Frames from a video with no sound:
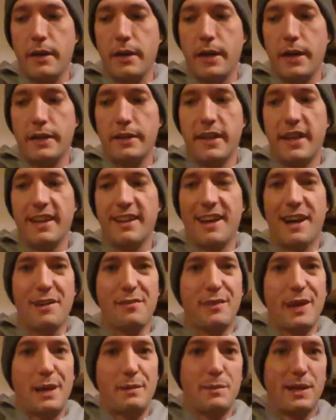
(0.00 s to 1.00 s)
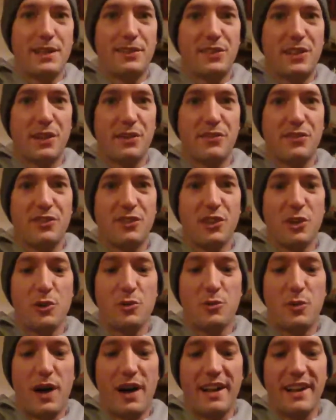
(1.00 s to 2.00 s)
and then I find myself
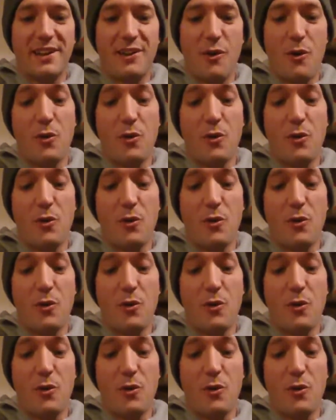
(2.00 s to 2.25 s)
still running